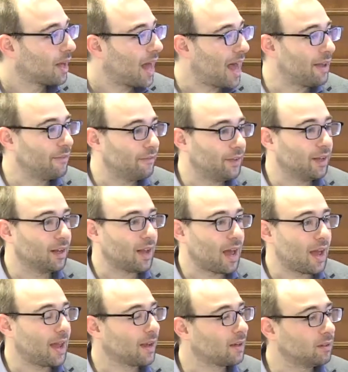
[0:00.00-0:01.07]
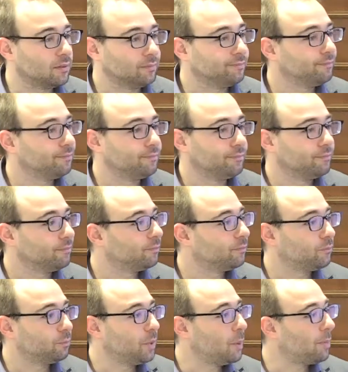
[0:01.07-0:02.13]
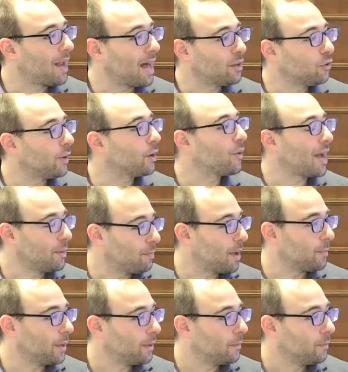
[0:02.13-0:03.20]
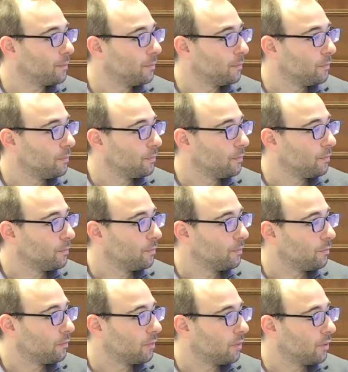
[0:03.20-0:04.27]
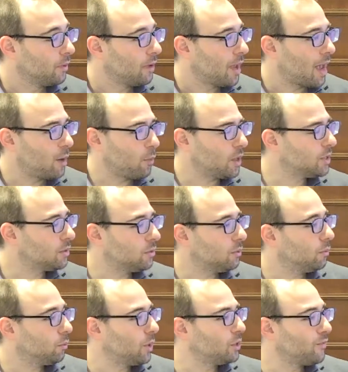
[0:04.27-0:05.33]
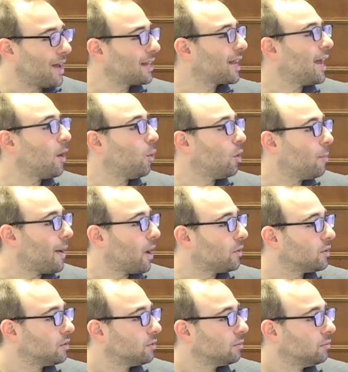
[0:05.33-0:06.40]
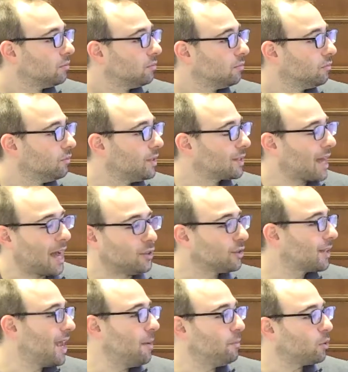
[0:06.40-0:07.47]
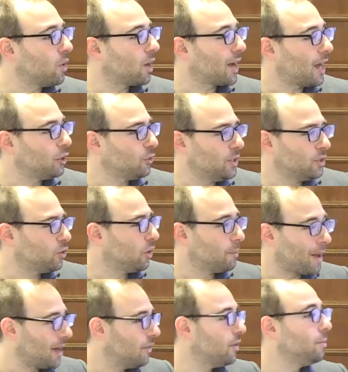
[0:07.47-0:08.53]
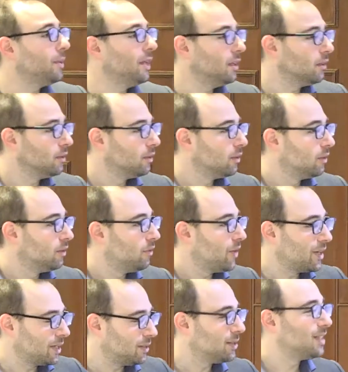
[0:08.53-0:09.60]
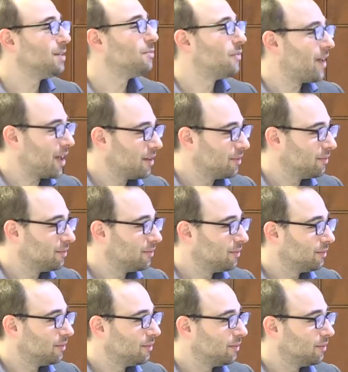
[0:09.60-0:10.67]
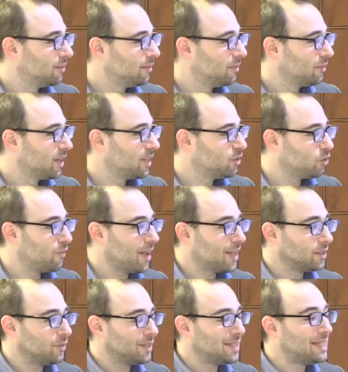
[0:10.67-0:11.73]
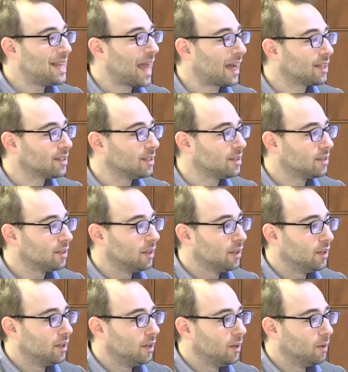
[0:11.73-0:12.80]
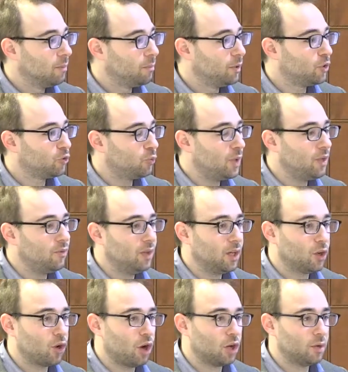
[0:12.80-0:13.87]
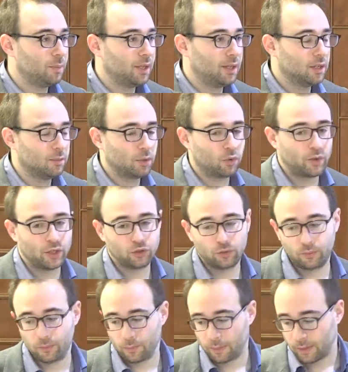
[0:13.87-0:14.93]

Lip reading: I feel like people aren't doing right by me. And what's that guy all about? This guy just came into our country and he's doing better than me? That doesn't seem fair. Right? So there's this nexus between the economy and immigration.